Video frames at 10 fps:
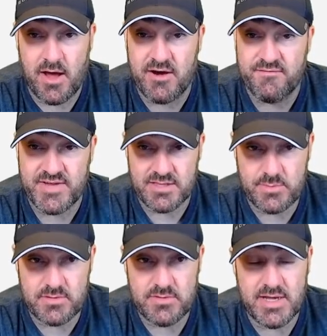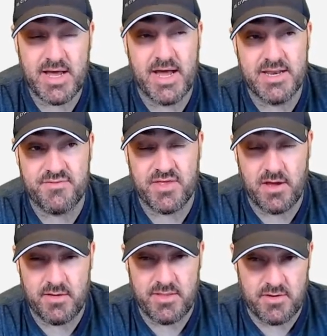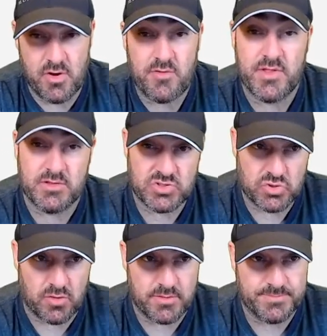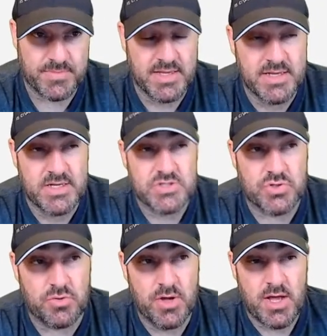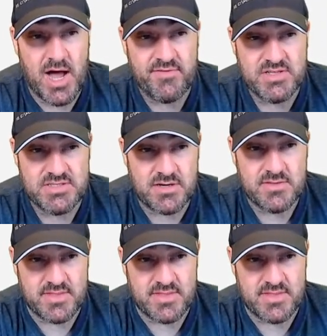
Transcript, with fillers: are available, and if they, they're not, they'll install them. So having done